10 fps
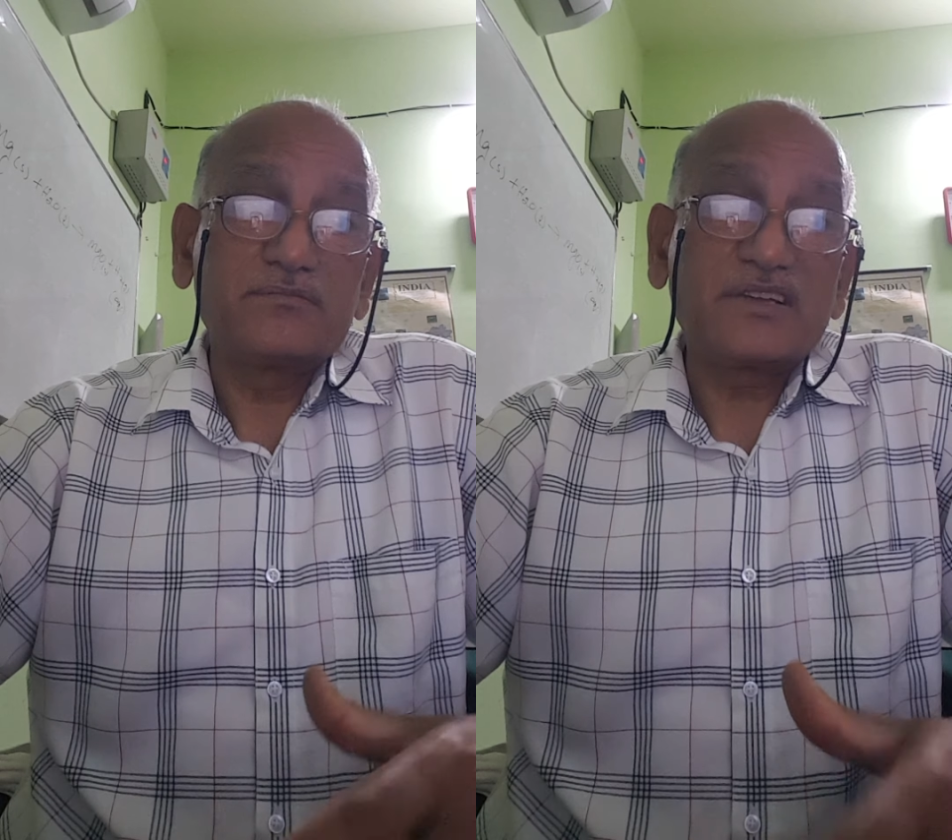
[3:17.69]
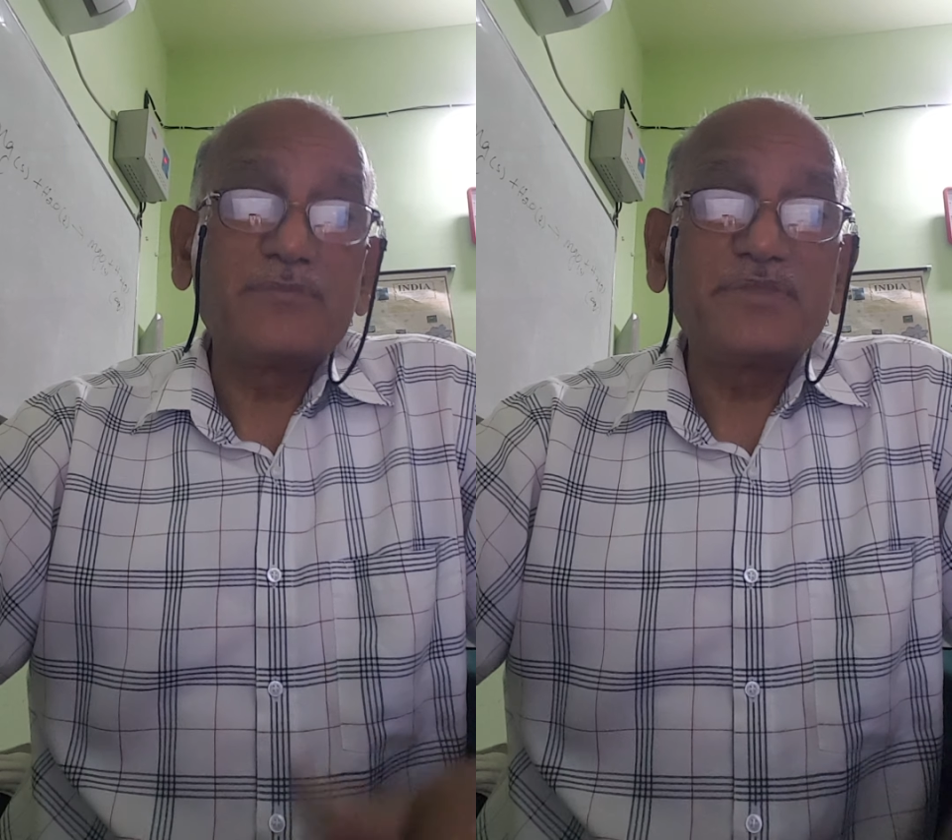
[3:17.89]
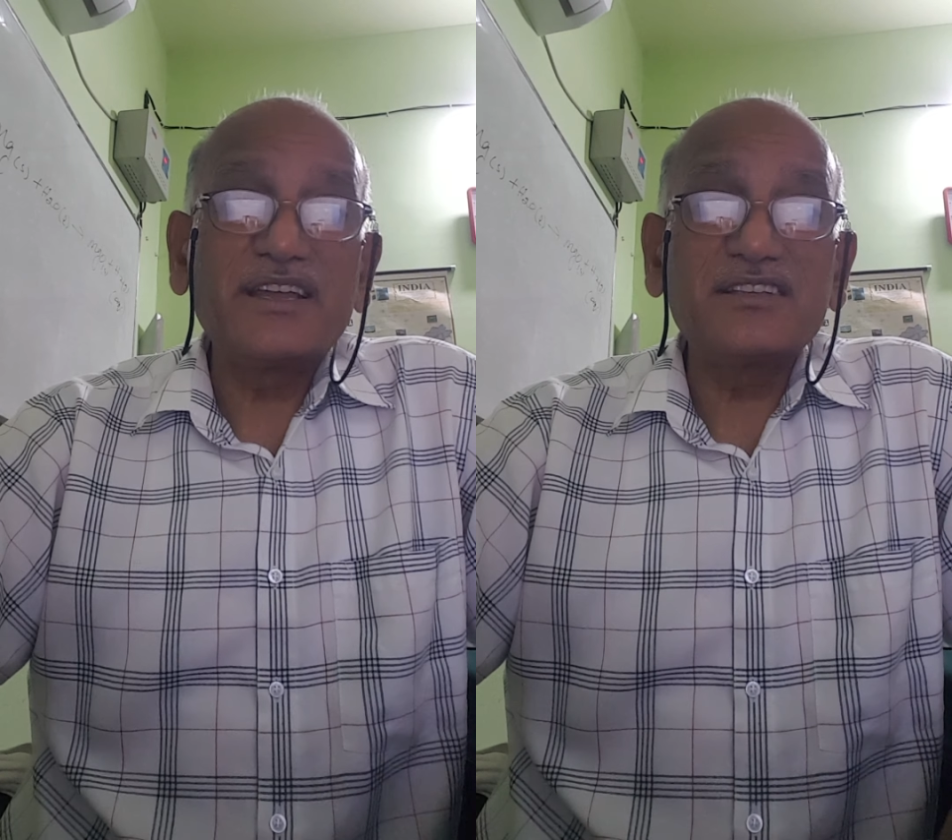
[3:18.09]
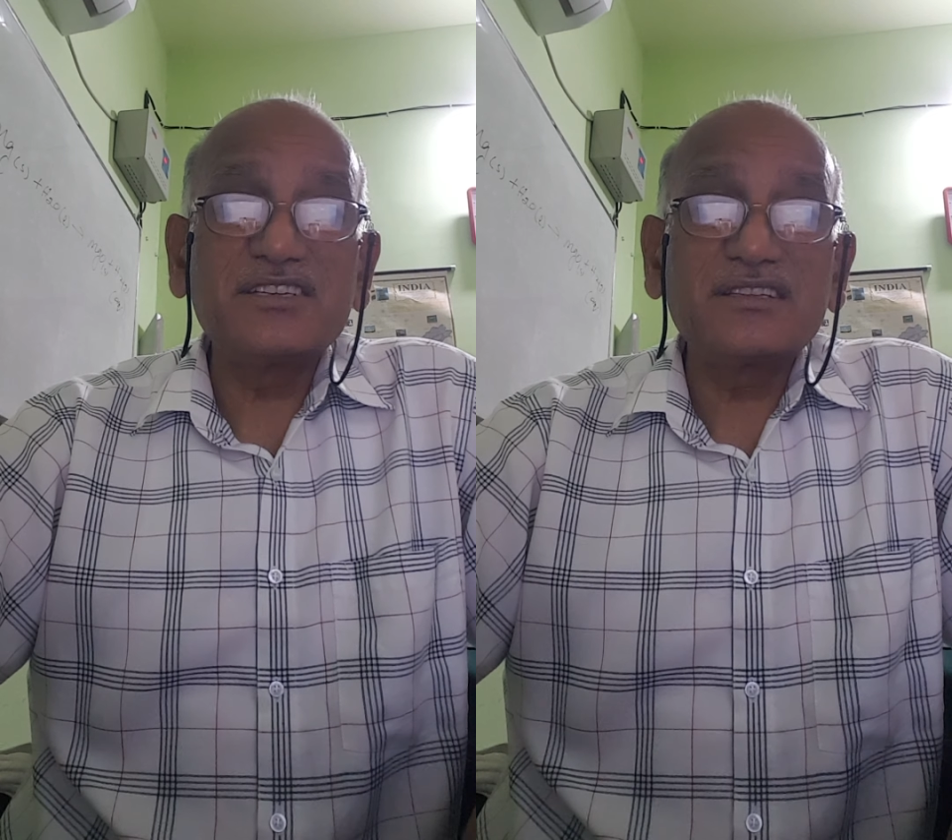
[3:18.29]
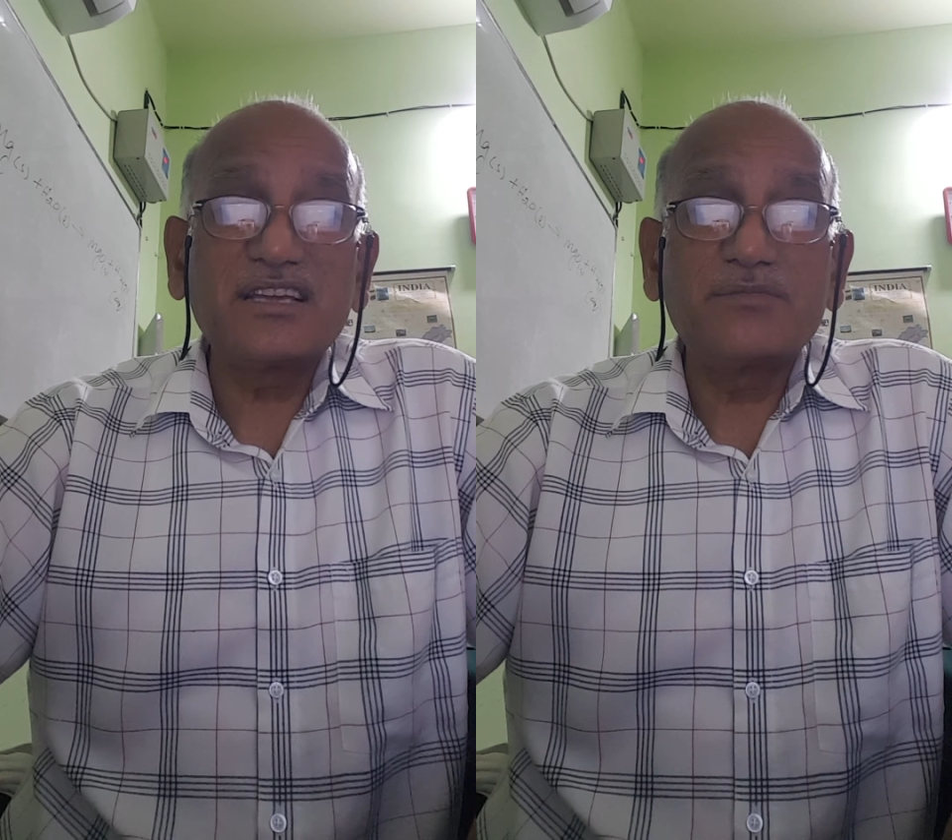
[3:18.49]

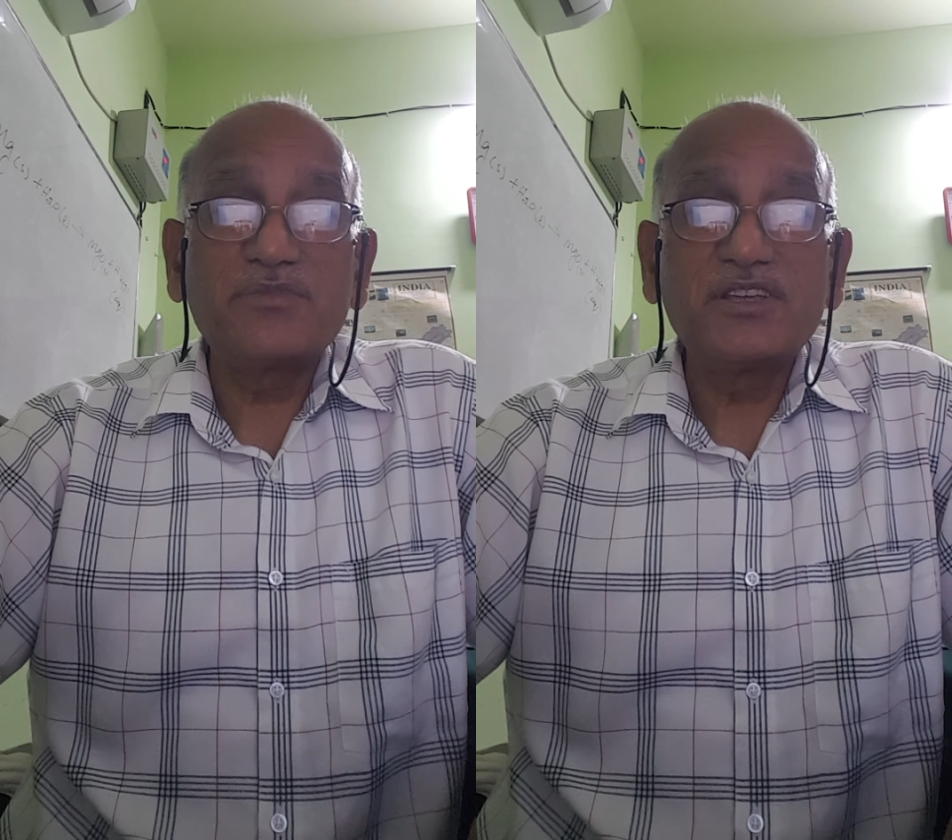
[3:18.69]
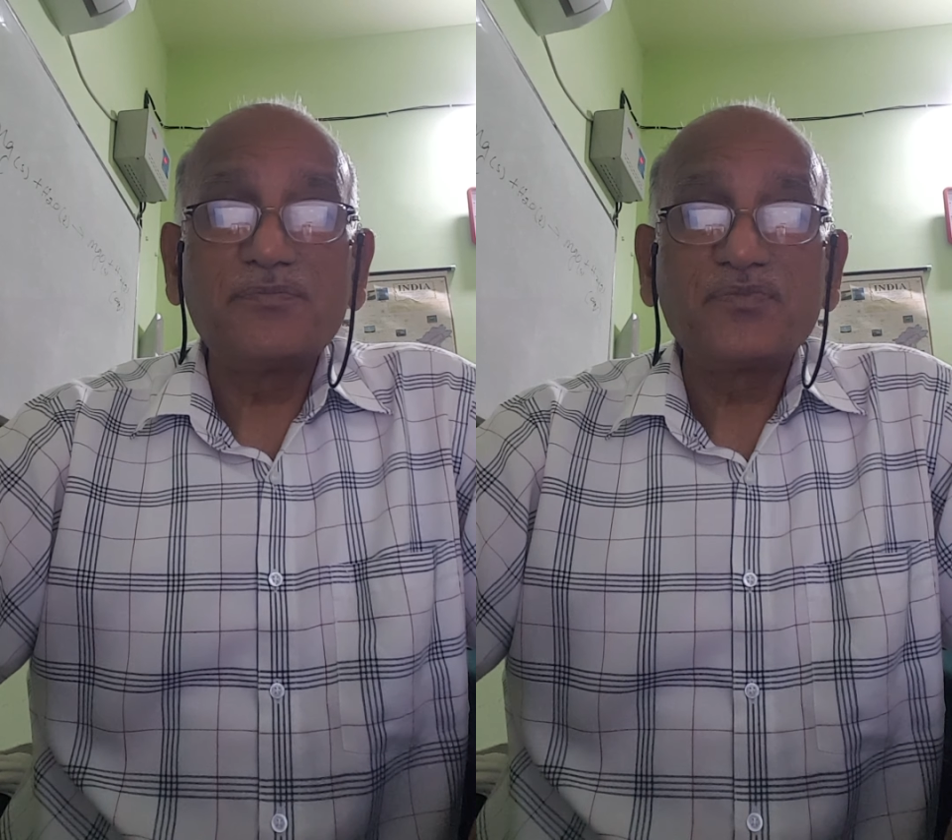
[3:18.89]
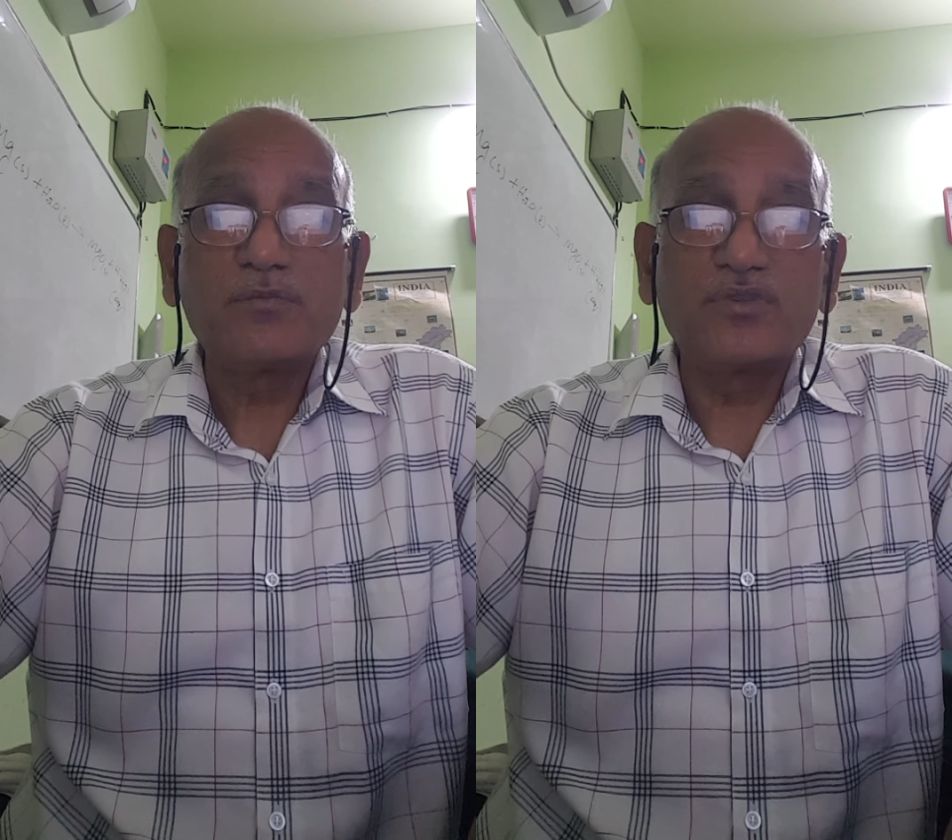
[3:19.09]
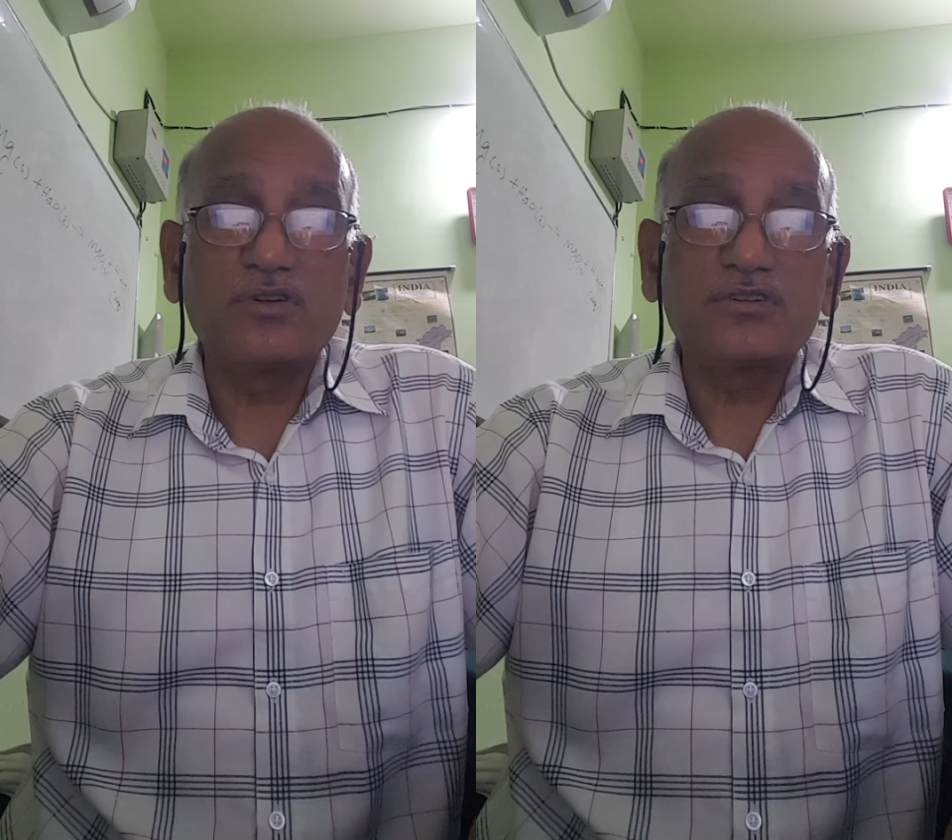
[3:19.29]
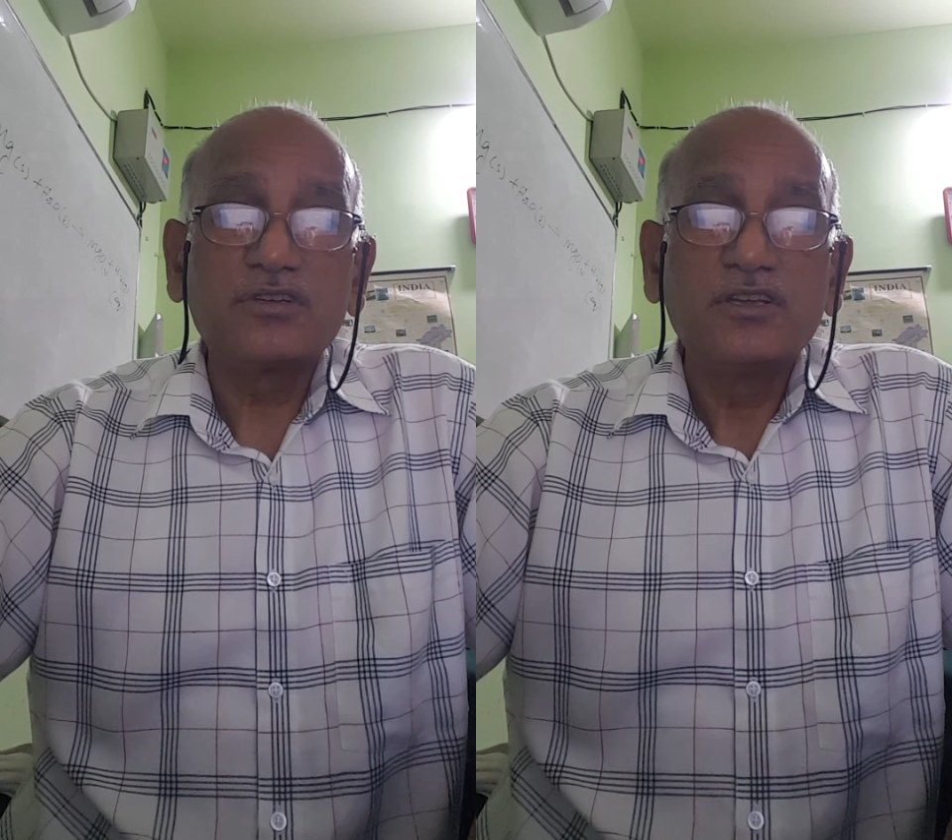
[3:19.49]
comparison can be
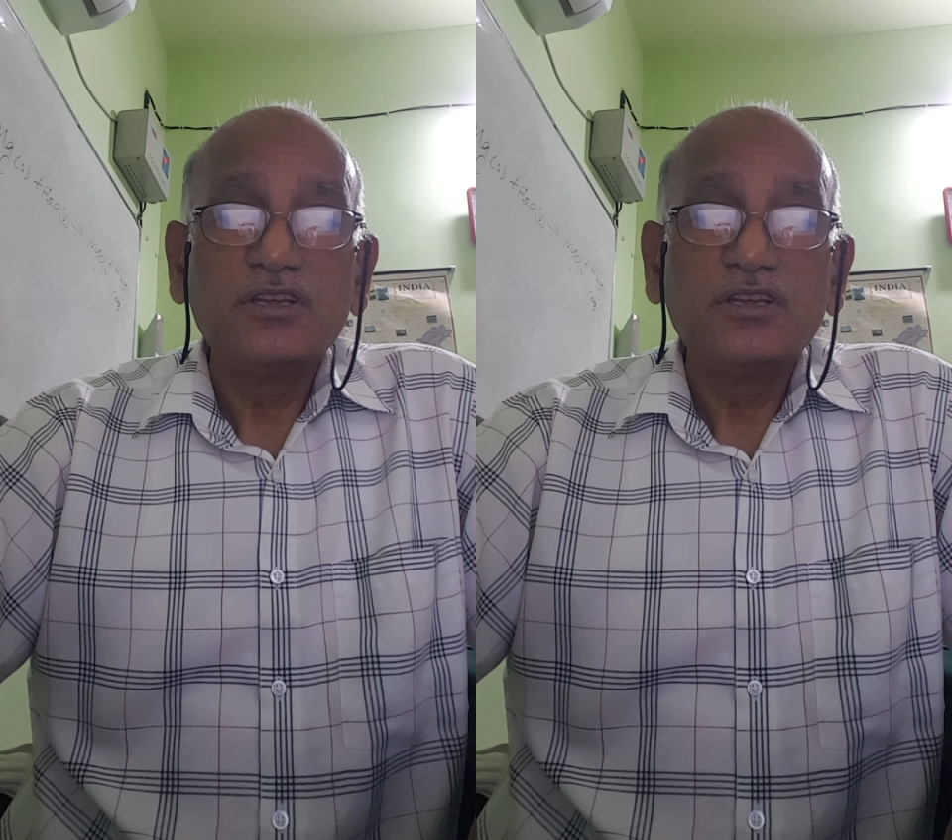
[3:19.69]
brought.